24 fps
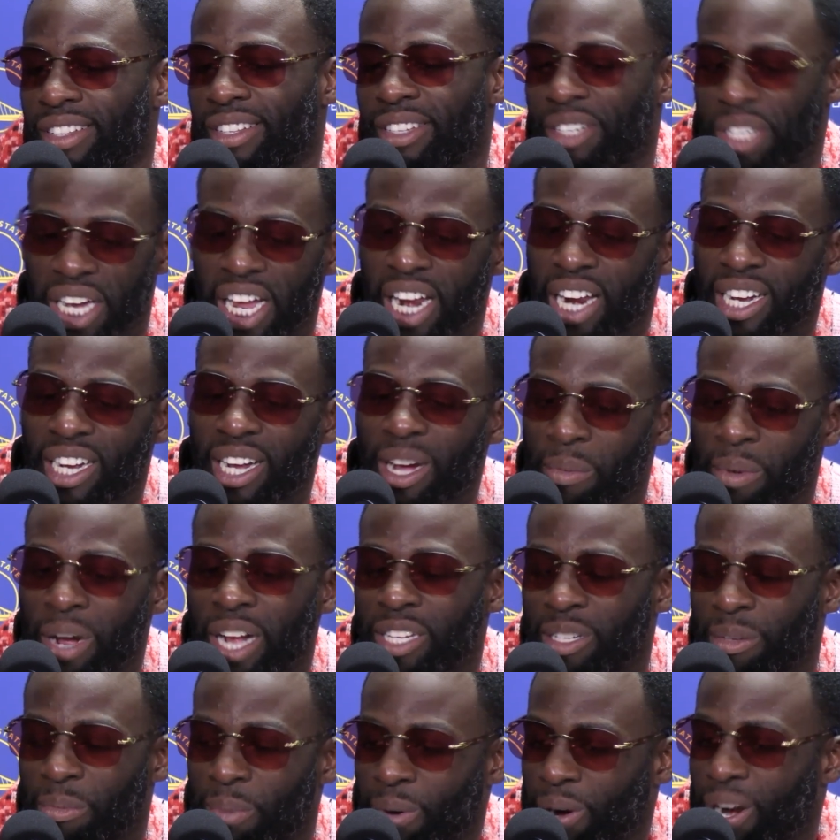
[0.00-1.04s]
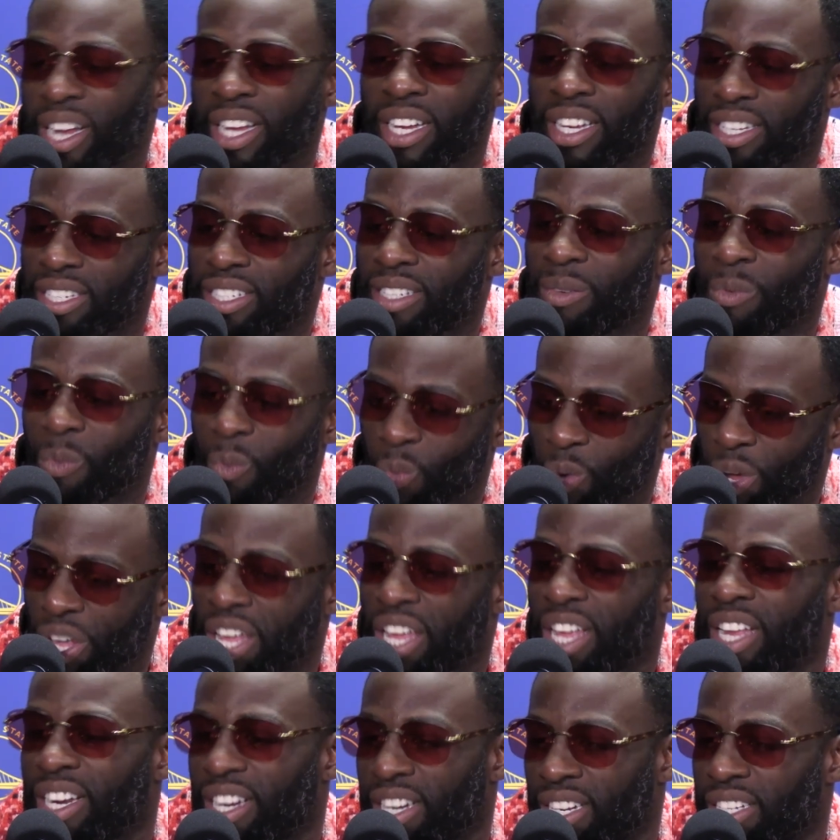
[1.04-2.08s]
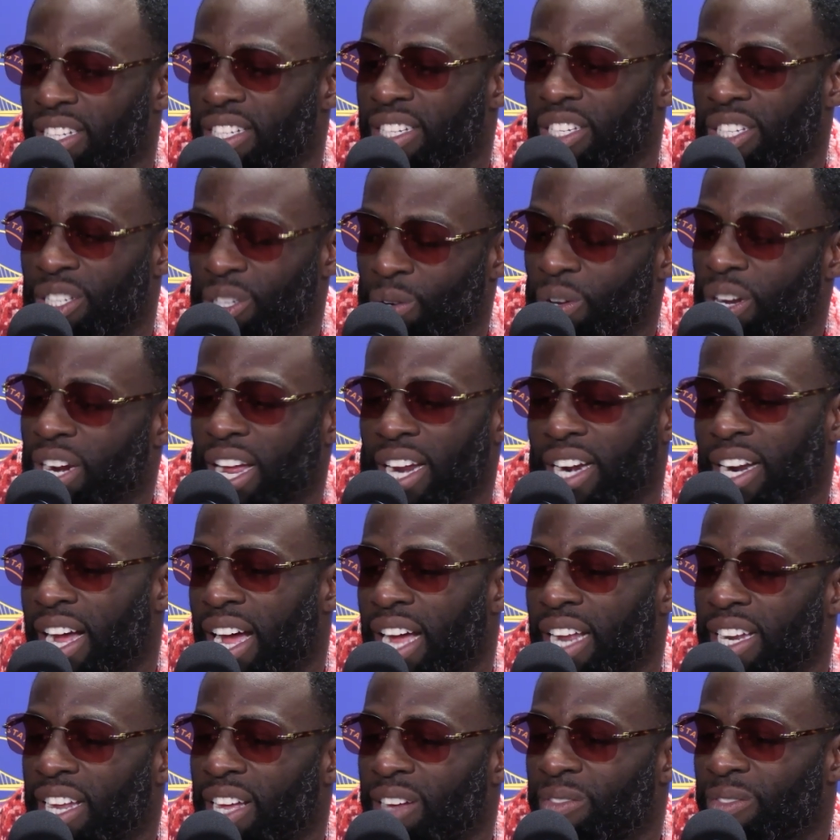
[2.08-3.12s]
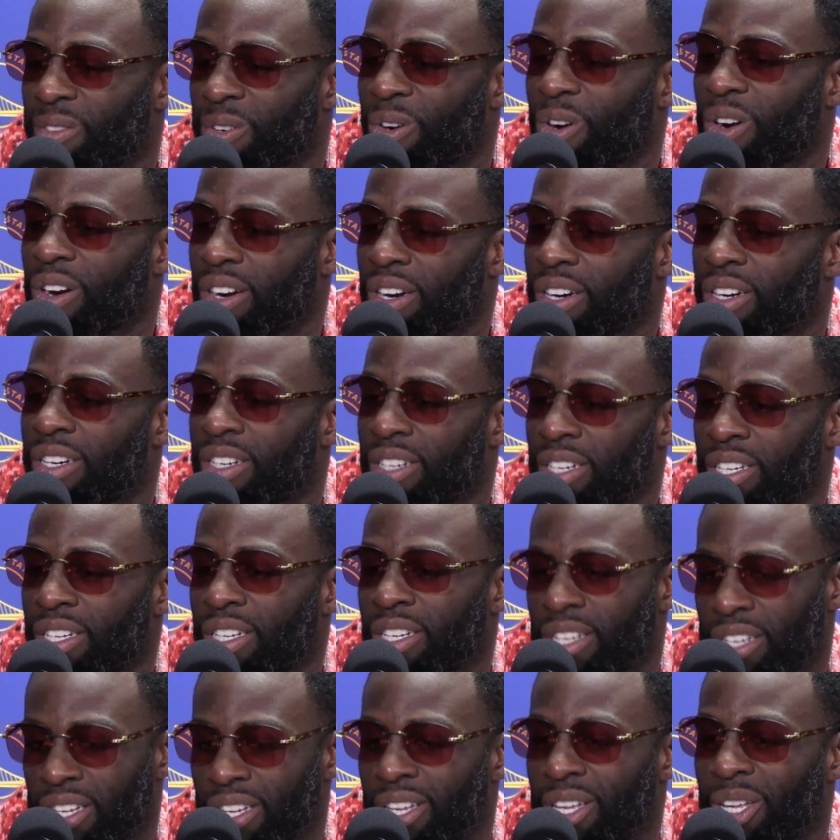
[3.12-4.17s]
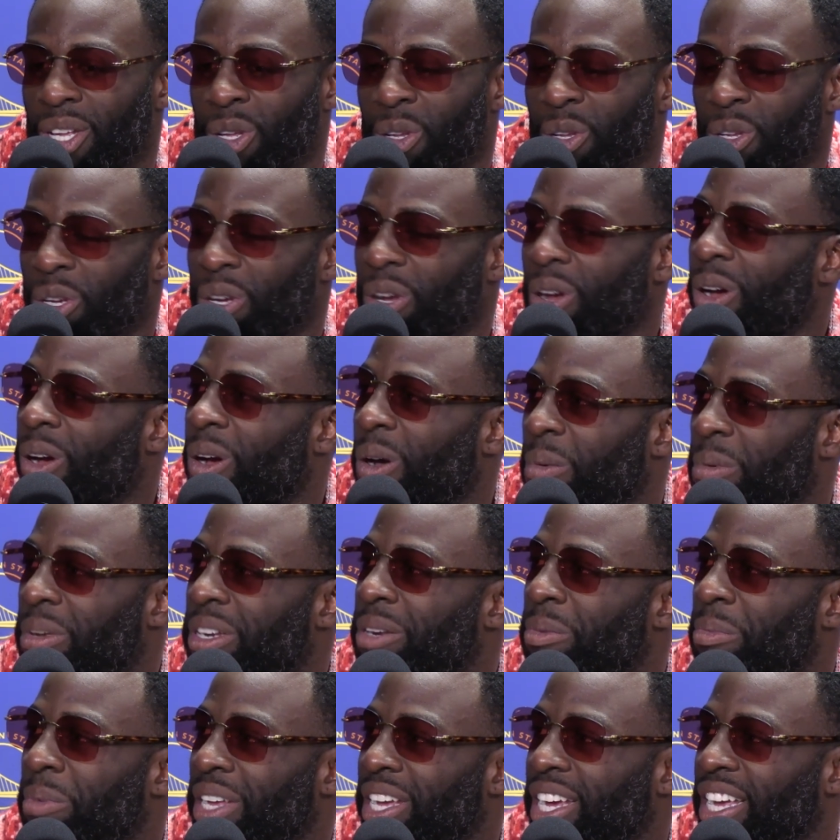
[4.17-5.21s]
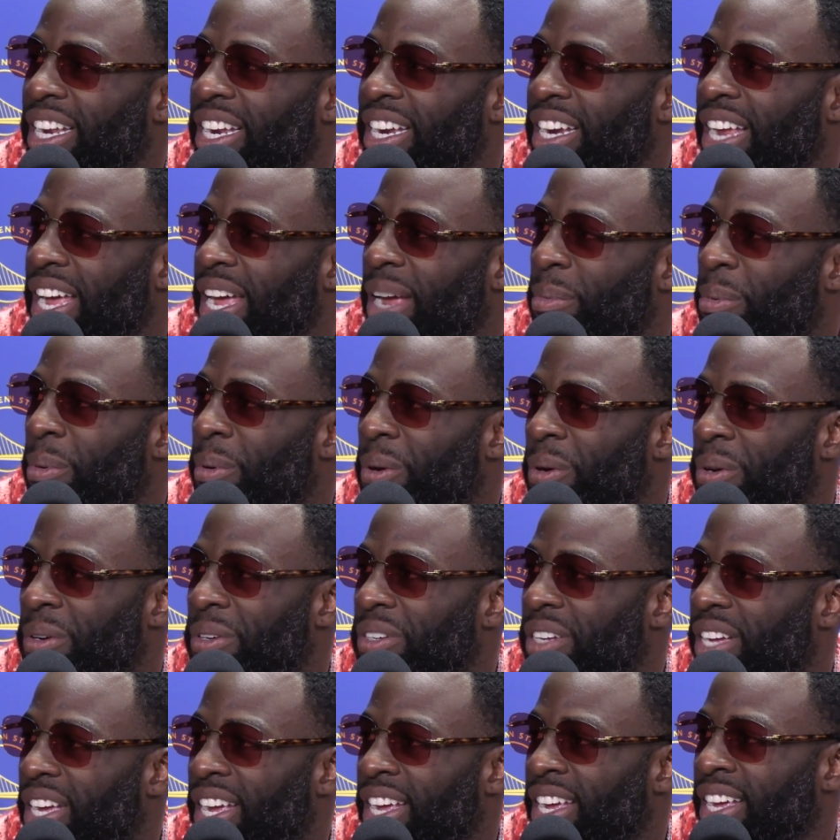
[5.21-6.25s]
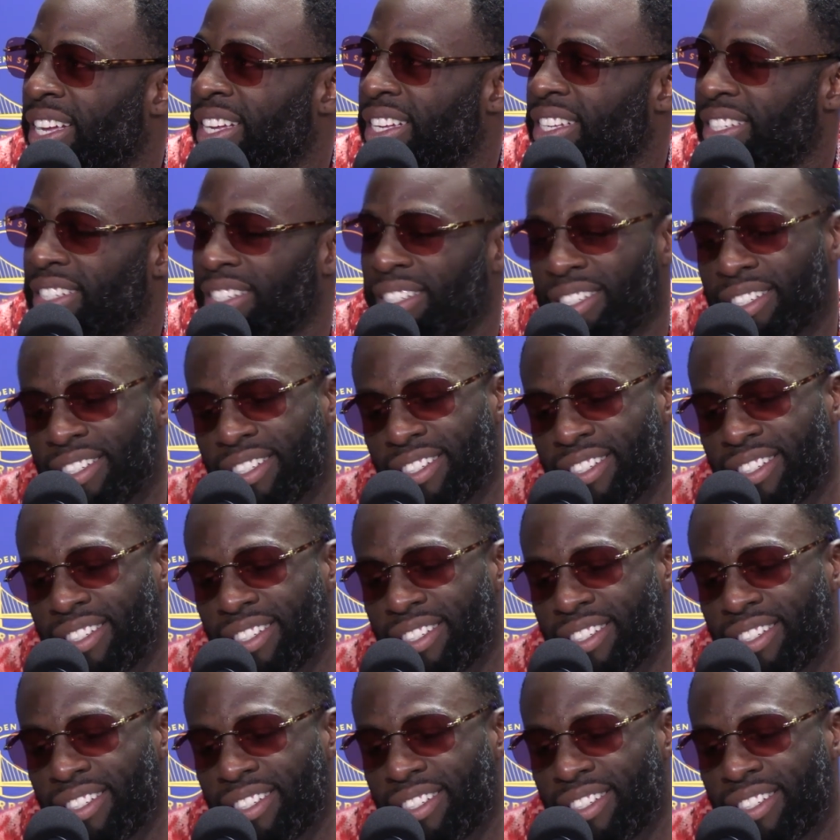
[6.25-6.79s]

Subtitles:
you got to come out the break and win and do it at a high level, or you go home in the beginning of April and